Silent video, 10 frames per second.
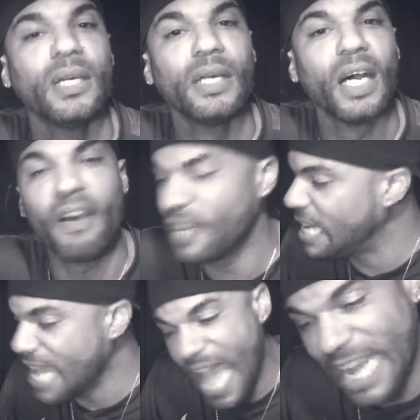Other
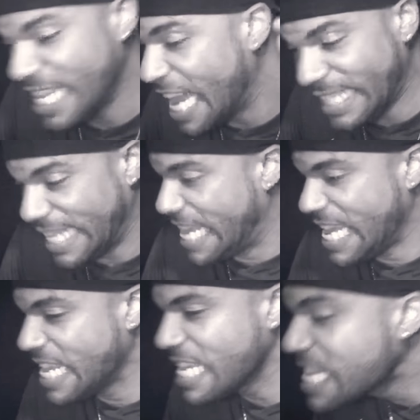than that,
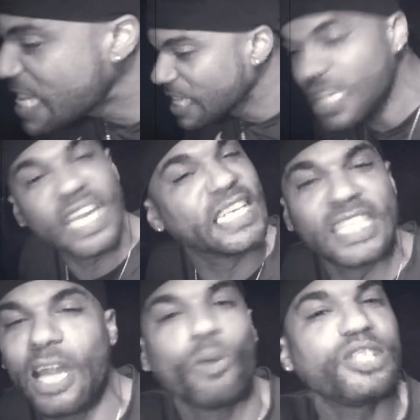nothing. You
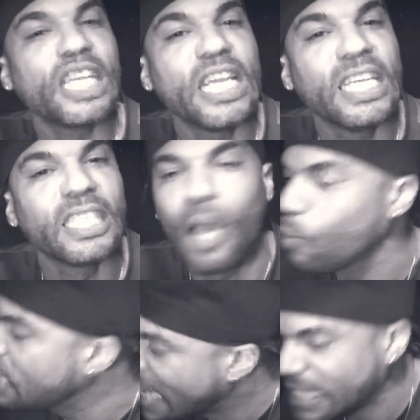get no cheese, no
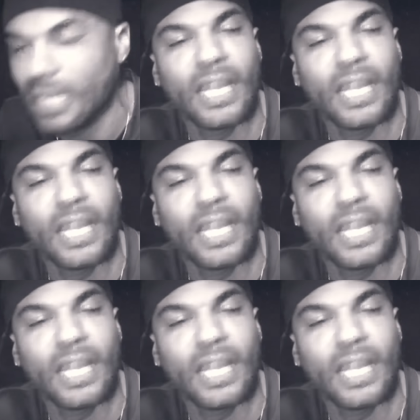nothing.